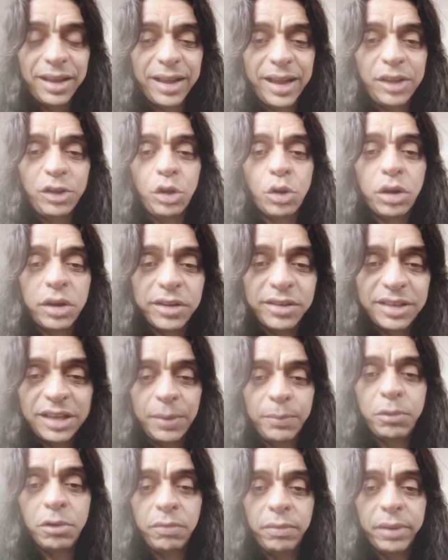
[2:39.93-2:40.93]
And you're gonna see
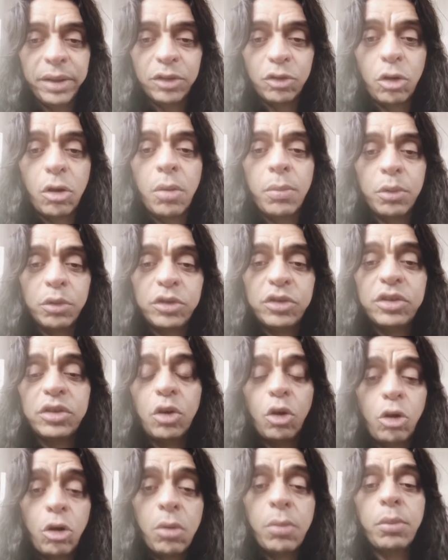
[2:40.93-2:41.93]
improvements almost,
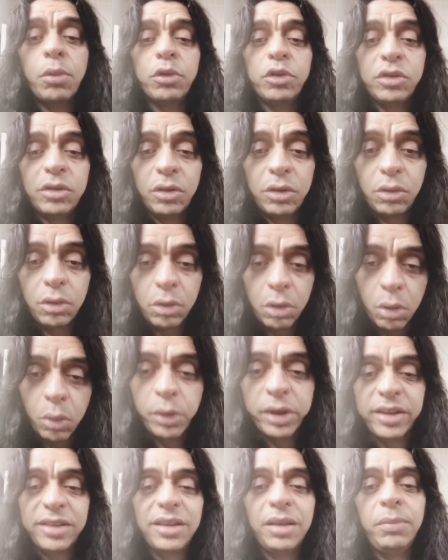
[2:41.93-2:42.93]
almost always